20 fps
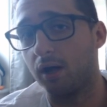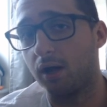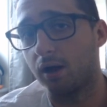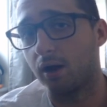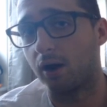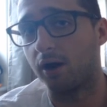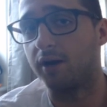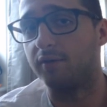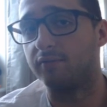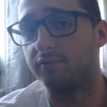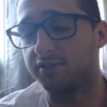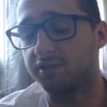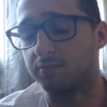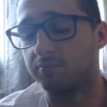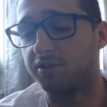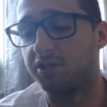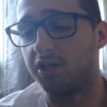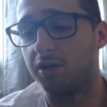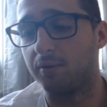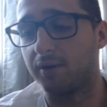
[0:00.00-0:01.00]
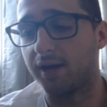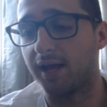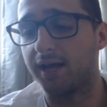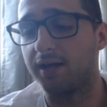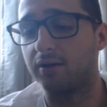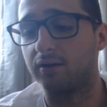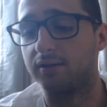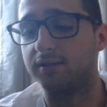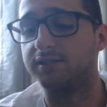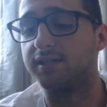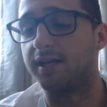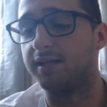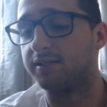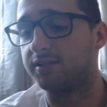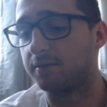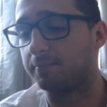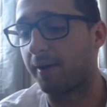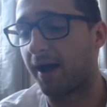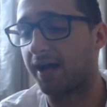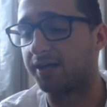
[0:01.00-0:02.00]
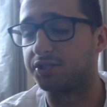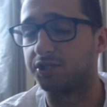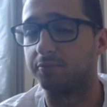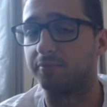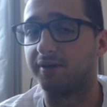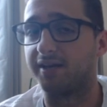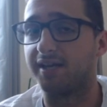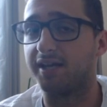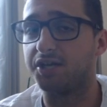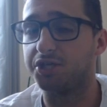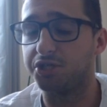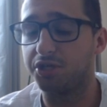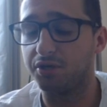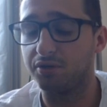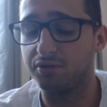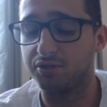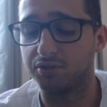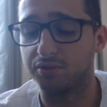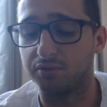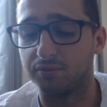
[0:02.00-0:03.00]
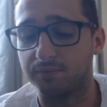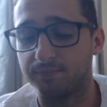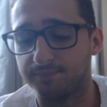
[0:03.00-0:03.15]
kind of some Q&A content to patch up any issues or